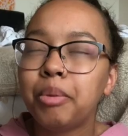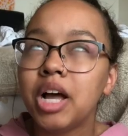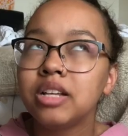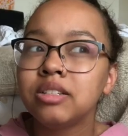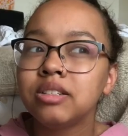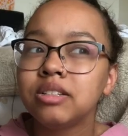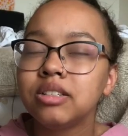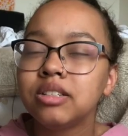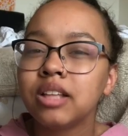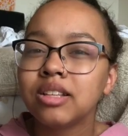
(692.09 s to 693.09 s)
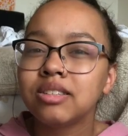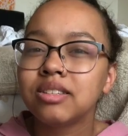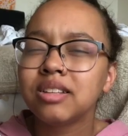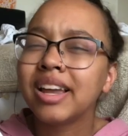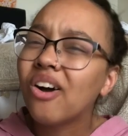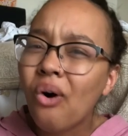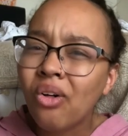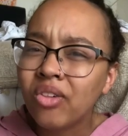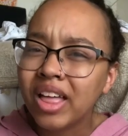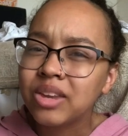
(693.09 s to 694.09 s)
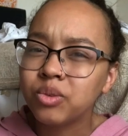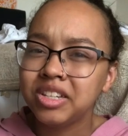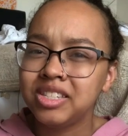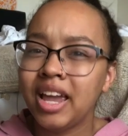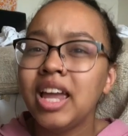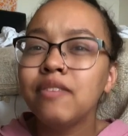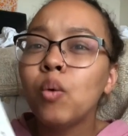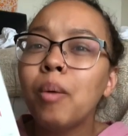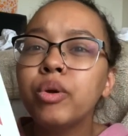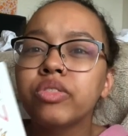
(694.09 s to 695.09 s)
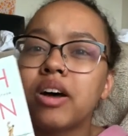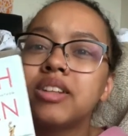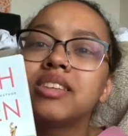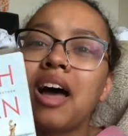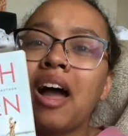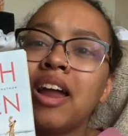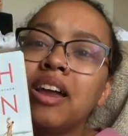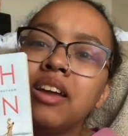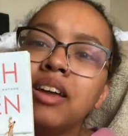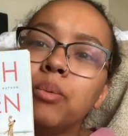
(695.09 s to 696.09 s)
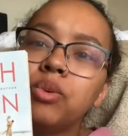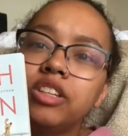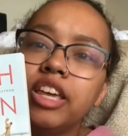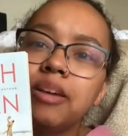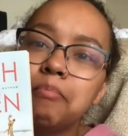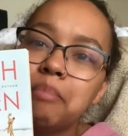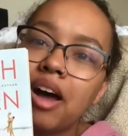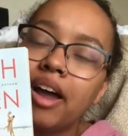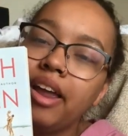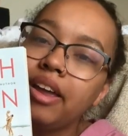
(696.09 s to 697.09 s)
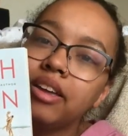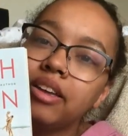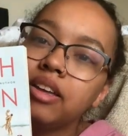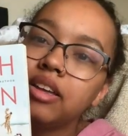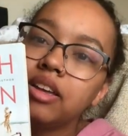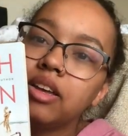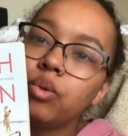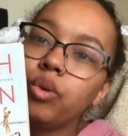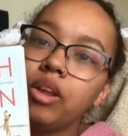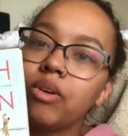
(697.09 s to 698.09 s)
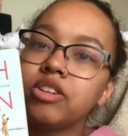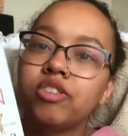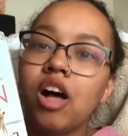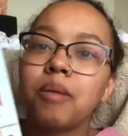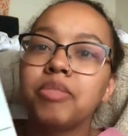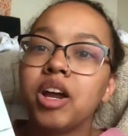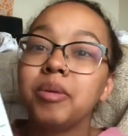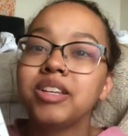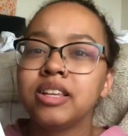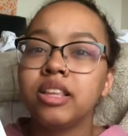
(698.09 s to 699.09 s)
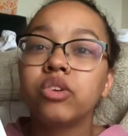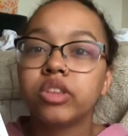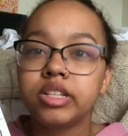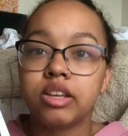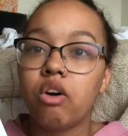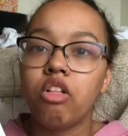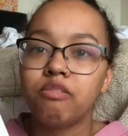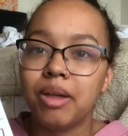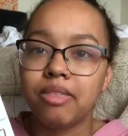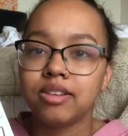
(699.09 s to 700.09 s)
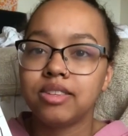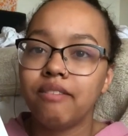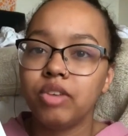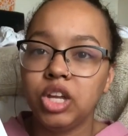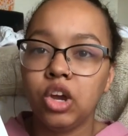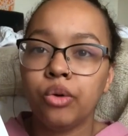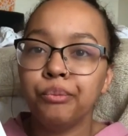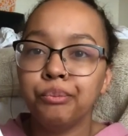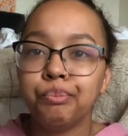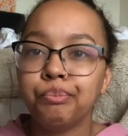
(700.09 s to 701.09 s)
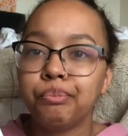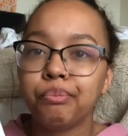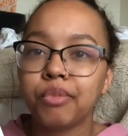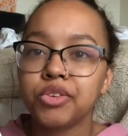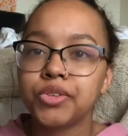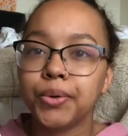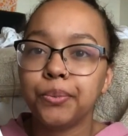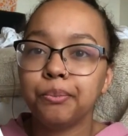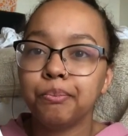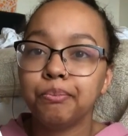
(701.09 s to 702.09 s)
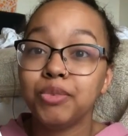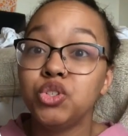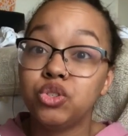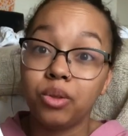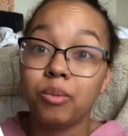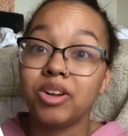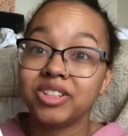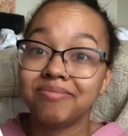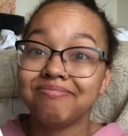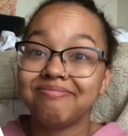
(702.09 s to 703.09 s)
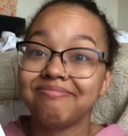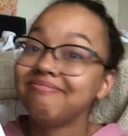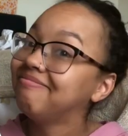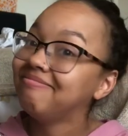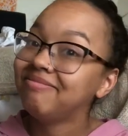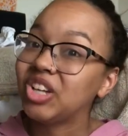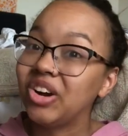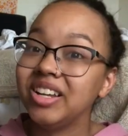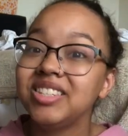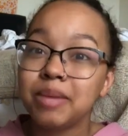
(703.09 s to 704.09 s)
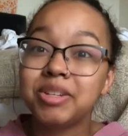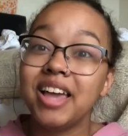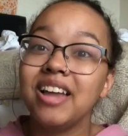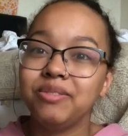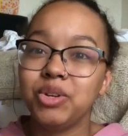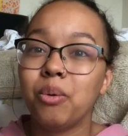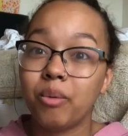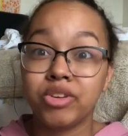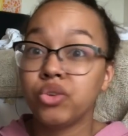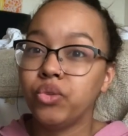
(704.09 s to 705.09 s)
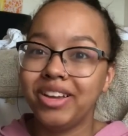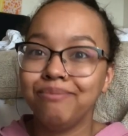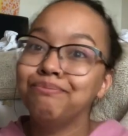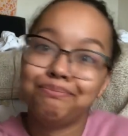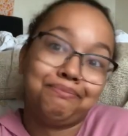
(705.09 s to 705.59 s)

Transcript: But that's like all I can really say. If you want more thoughts, I will link my Reading Rush vlog up there because I literally said all of my thoughts in that video. So you should totally watch it. Sorry, skip to the end if you don't want to watch the whole thing.